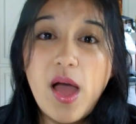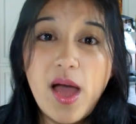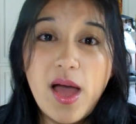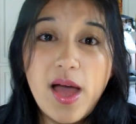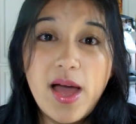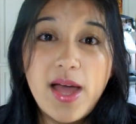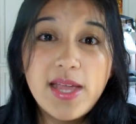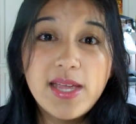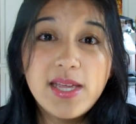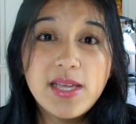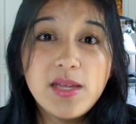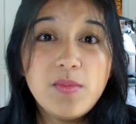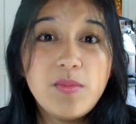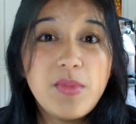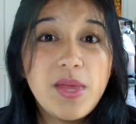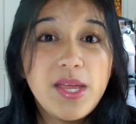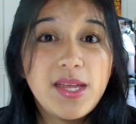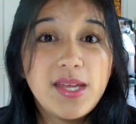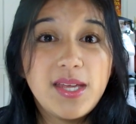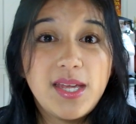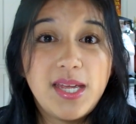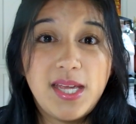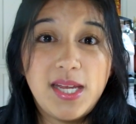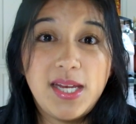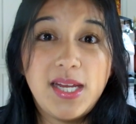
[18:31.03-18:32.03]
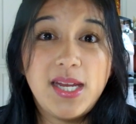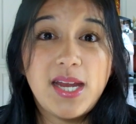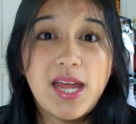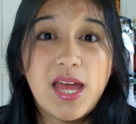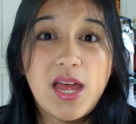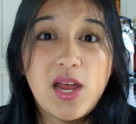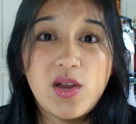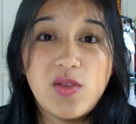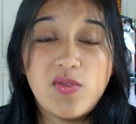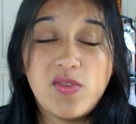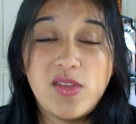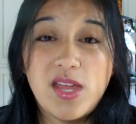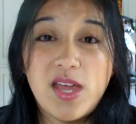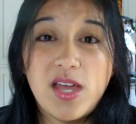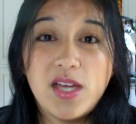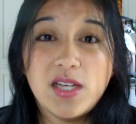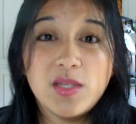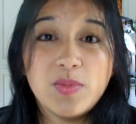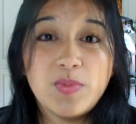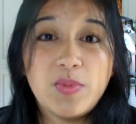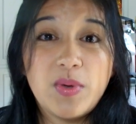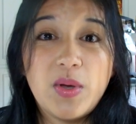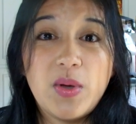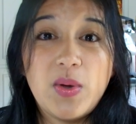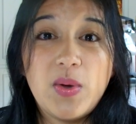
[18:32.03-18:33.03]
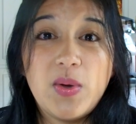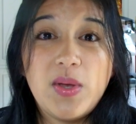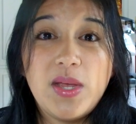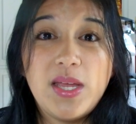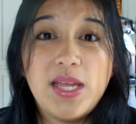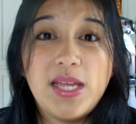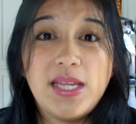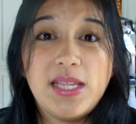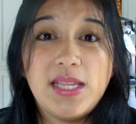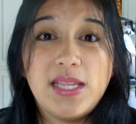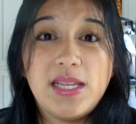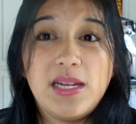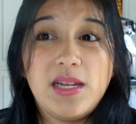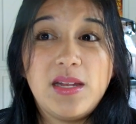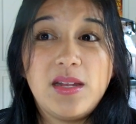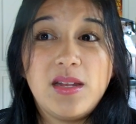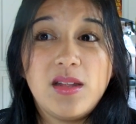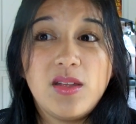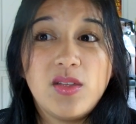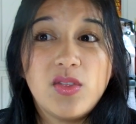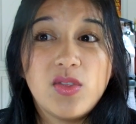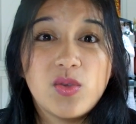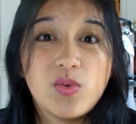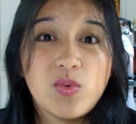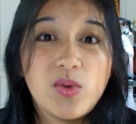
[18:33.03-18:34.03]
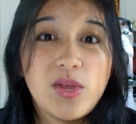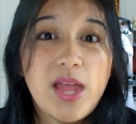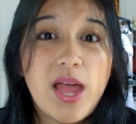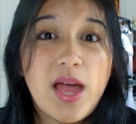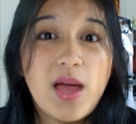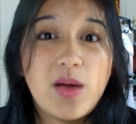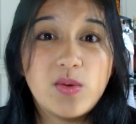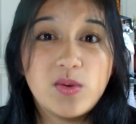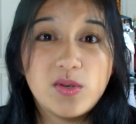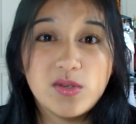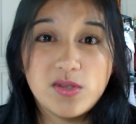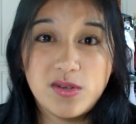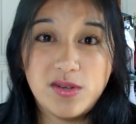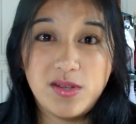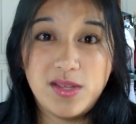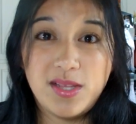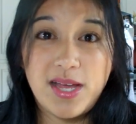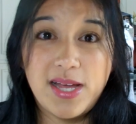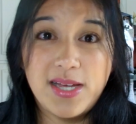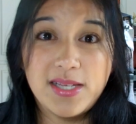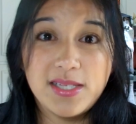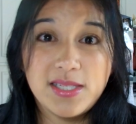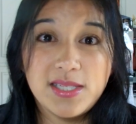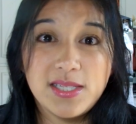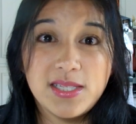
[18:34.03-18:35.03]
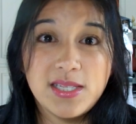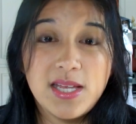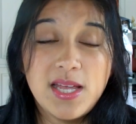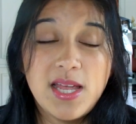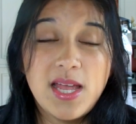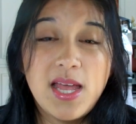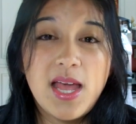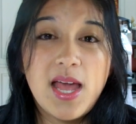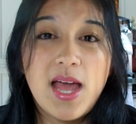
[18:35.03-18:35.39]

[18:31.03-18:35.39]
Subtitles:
I can make it in and out of the expo in 3 hours or less.